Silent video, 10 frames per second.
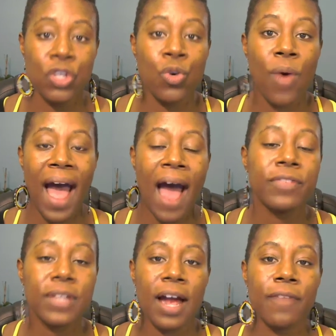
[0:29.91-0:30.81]
You have
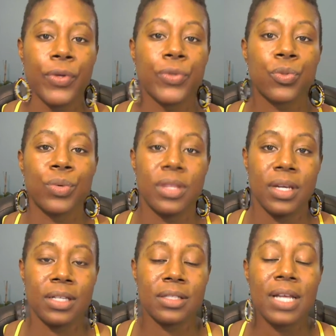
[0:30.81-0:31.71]
to have those three
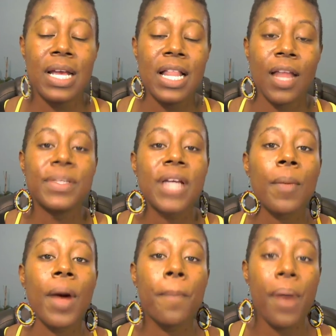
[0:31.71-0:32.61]
things. Let me talk
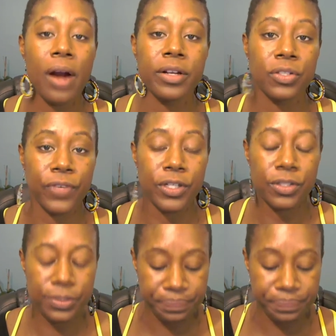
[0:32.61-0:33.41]
about parties first.